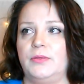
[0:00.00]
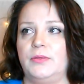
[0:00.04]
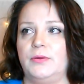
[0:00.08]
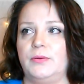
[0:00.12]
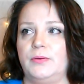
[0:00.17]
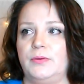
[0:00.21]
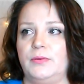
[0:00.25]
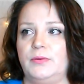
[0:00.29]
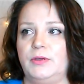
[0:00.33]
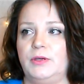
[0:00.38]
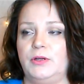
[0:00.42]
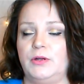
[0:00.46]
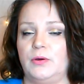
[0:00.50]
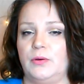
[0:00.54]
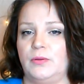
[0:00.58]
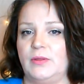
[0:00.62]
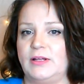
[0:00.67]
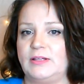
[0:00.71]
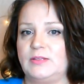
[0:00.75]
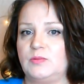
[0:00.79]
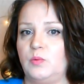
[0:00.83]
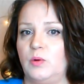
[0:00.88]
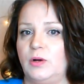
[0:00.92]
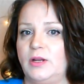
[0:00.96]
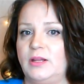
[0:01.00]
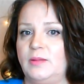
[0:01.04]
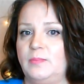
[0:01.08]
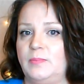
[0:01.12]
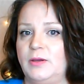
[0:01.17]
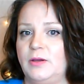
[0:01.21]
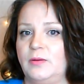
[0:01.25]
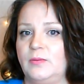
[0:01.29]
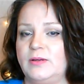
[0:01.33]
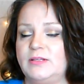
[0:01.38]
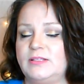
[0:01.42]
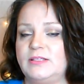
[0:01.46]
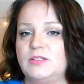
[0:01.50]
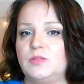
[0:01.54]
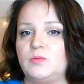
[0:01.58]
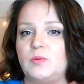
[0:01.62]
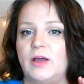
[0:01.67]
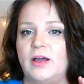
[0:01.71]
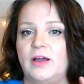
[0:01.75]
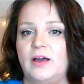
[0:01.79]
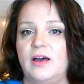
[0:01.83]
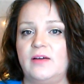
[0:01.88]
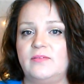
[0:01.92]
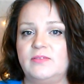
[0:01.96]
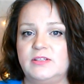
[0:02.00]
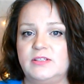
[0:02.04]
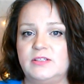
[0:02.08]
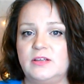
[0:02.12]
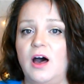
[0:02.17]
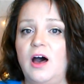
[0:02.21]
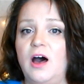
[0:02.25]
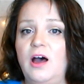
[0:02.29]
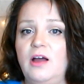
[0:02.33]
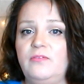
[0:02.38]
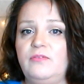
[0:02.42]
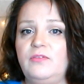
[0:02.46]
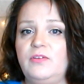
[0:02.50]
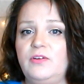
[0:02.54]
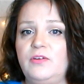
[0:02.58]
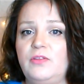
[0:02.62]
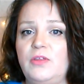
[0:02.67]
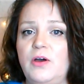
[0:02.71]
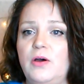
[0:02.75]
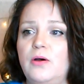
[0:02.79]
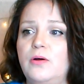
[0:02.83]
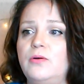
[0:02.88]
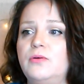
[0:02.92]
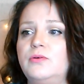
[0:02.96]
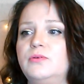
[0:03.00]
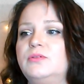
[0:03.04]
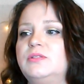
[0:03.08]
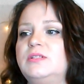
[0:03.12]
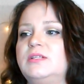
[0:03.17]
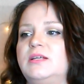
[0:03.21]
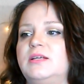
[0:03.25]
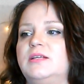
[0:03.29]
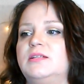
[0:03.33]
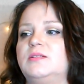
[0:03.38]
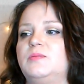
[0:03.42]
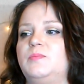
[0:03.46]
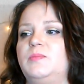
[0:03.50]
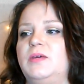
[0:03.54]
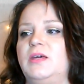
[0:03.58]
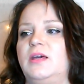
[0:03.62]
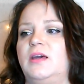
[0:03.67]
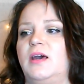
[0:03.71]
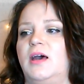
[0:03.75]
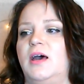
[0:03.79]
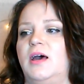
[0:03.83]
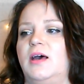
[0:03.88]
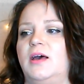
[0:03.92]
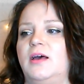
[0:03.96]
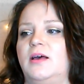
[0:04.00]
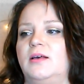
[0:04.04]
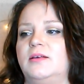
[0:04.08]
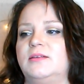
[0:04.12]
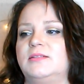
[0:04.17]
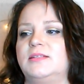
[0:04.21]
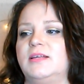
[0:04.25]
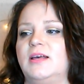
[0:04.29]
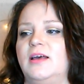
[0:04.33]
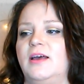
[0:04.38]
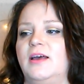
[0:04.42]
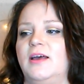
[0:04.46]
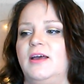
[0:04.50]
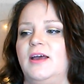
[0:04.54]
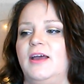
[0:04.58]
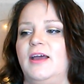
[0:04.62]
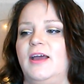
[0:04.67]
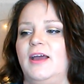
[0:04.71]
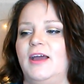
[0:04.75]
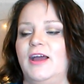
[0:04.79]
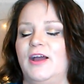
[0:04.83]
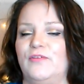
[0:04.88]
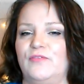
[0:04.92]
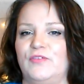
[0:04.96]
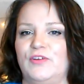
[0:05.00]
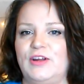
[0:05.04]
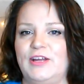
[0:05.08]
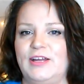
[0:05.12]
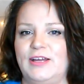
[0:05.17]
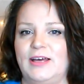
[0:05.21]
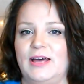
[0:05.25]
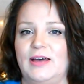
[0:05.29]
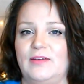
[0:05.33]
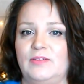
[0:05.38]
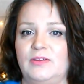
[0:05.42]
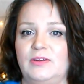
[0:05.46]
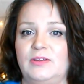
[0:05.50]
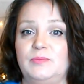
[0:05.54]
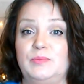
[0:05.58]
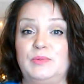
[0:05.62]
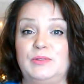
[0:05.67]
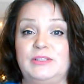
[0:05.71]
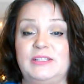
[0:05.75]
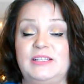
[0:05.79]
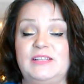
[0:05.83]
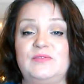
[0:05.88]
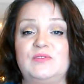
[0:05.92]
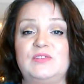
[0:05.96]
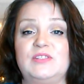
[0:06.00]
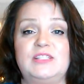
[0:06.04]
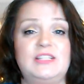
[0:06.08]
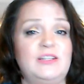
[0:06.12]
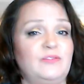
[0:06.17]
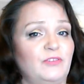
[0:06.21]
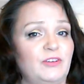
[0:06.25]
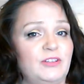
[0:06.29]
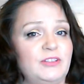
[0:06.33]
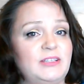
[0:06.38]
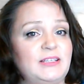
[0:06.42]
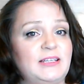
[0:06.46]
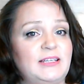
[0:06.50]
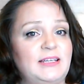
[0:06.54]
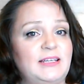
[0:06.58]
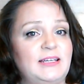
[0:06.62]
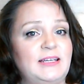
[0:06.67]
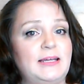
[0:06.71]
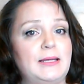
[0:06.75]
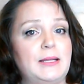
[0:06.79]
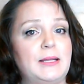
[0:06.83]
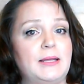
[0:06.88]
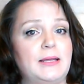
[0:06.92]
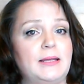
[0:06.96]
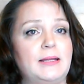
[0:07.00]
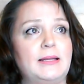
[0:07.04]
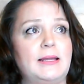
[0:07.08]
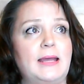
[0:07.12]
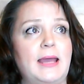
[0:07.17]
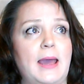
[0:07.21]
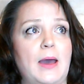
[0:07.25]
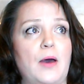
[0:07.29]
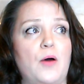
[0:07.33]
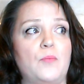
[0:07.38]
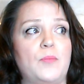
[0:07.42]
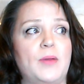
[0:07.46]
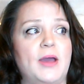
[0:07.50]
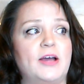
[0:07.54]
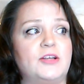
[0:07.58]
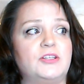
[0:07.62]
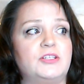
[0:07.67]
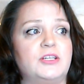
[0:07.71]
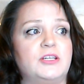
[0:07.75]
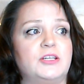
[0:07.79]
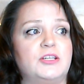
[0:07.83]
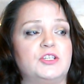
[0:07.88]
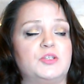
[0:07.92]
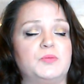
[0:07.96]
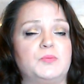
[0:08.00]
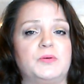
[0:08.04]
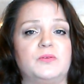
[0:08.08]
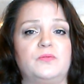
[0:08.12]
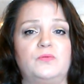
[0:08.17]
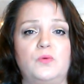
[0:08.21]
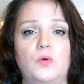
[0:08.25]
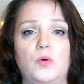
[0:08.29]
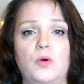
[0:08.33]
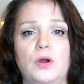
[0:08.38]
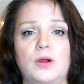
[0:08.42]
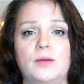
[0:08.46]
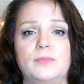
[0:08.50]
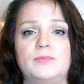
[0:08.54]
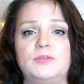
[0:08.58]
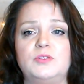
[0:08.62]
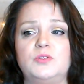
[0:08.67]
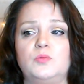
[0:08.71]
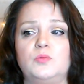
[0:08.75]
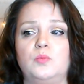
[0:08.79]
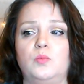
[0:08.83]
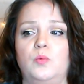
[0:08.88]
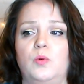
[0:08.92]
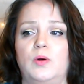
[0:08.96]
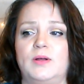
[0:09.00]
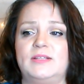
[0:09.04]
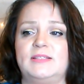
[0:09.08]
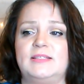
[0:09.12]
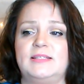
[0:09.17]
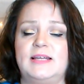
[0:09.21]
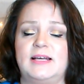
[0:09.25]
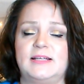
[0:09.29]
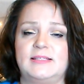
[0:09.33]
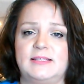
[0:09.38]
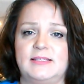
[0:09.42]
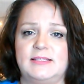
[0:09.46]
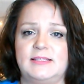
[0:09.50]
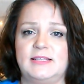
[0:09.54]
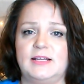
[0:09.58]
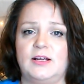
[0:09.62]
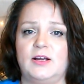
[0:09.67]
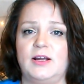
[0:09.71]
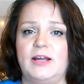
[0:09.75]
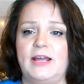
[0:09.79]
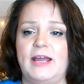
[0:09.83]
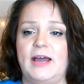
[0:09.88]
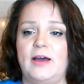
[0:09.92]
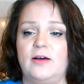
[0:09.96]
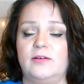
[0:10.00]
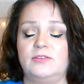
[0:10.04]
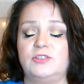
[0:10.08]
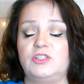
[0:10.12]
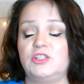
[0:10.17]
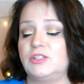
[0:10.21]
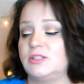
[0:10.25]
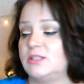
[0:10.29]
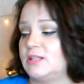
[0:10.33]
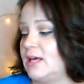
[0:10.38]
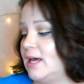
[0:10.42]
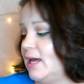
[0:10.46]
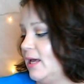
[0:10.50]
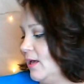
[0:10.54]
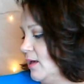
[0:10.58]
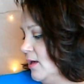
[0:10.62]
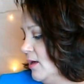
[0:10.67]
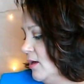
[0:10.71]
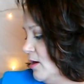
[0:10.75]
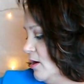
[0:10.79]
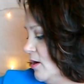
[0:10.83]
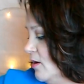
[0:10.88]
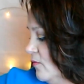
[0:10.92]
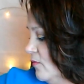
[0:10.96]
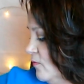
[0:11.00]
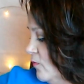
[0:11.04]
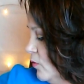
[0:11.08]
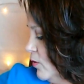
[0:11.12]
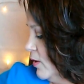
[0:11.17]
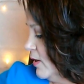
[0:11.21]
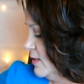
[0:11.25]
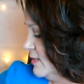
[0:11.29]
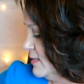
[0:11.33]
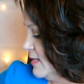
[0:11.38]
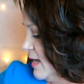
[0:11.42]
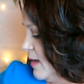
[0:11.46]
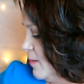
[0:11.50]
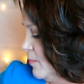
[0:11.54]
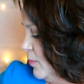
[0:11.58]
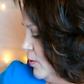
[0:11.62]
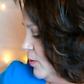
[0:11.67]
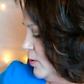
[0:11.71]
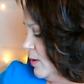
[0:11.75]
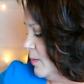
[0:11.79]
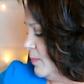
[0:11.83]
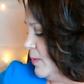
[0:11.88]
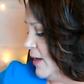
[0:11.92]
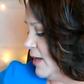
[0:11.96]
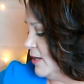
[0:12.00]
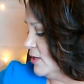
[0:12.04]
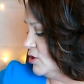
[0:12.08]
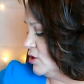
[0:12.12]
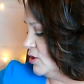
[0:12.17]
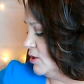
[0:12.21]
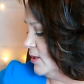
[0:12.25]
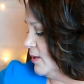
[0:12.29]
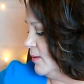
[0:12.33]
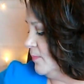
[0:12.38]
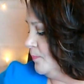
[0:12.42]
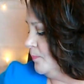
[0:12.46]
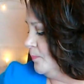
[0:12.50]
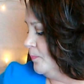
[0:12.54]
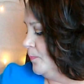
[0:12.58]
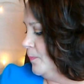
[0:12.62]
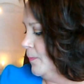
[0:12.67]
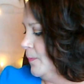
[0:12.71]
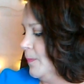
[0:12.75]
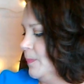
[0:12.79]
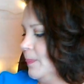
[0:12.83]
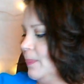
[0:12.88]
That's one of the big reasons why covens offer those, is because every coven believes differently in how magic is performed, what's necessary, just like, for example, a pendulum.